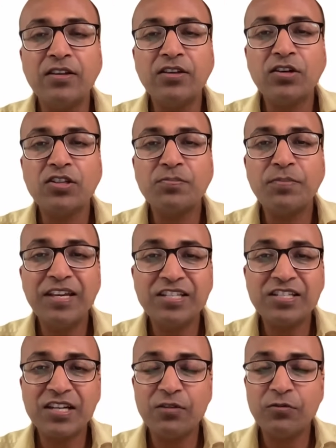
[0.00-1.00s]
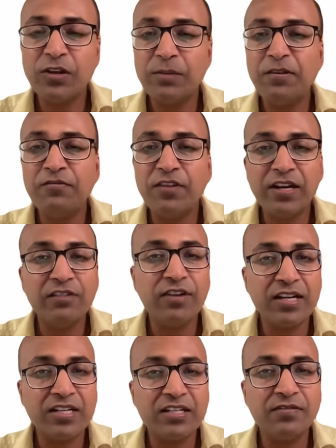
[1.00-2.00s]
Your speech will be very
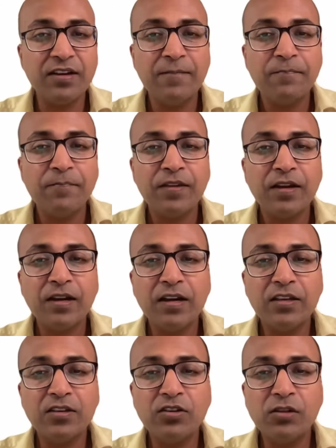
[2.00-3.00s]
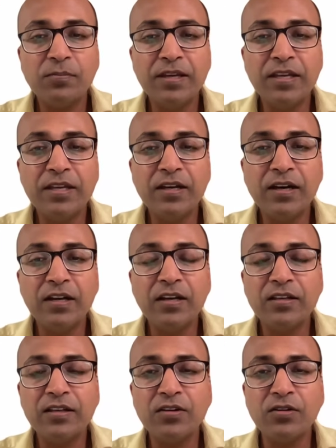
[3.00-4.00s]
effective.
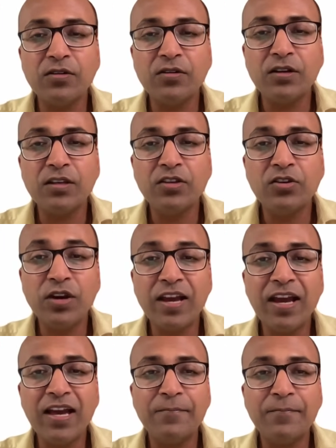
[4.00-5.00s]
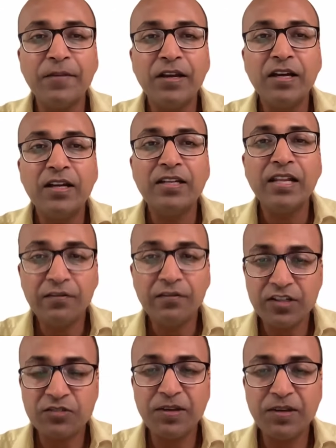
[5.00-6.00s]
You can
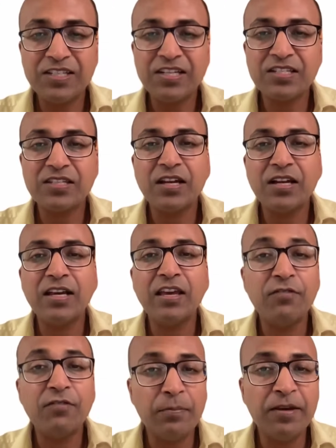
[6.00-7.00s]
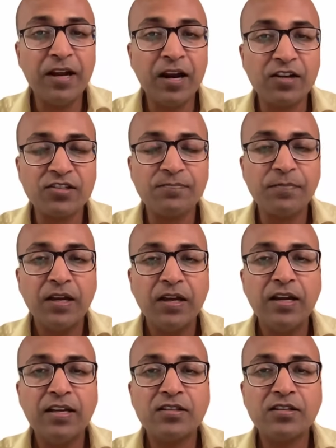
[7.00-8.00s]
deliver speeches, give webinars,
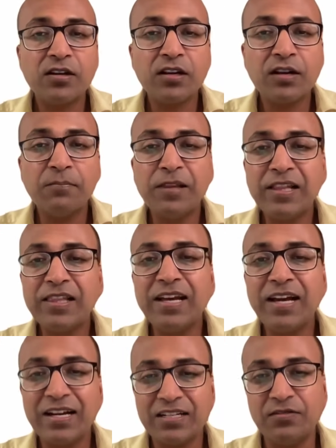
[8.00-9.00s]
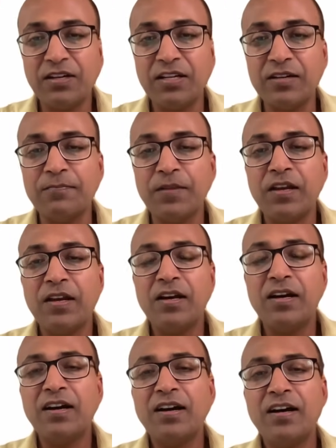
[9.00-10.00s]
it's completely activated.
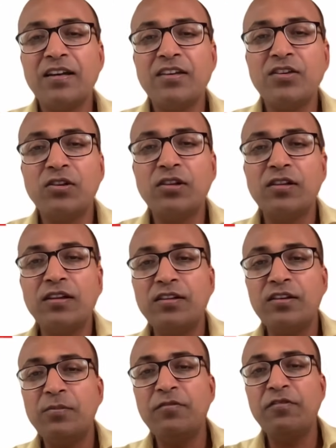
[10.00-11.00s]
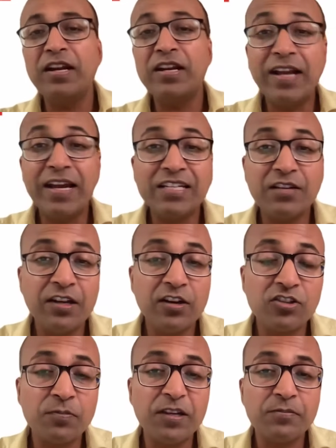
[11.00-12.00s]
You'll be very creative in
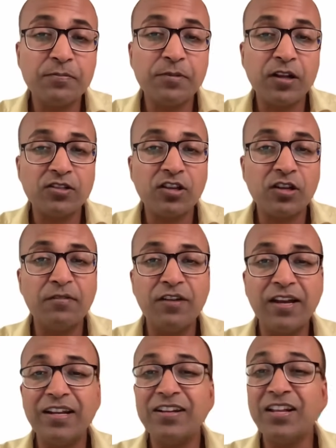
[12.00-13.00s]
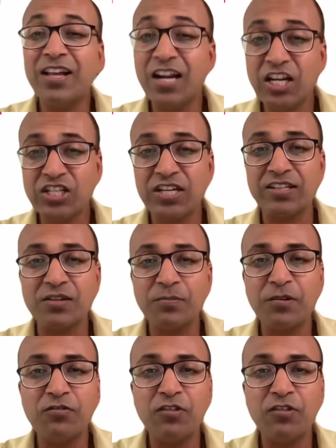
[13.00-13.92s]
your speech, but also you'll be very nourishing. So